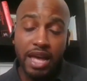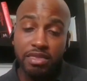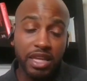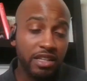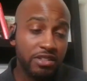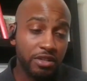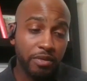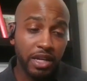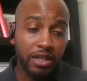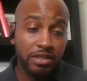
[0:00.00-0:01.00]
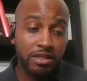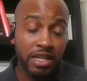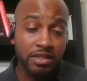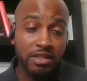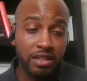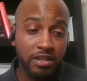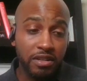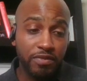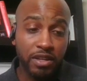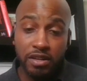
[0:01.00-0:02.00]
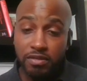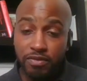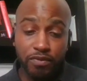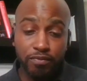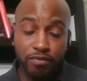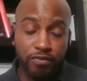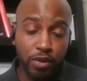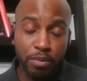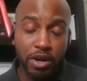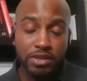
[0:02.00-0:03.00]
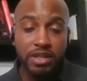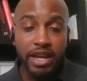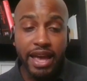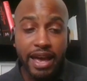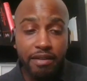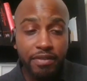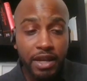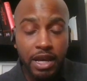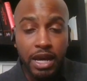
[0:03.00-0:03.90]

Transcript: I think it's a great incentive to for bars to have.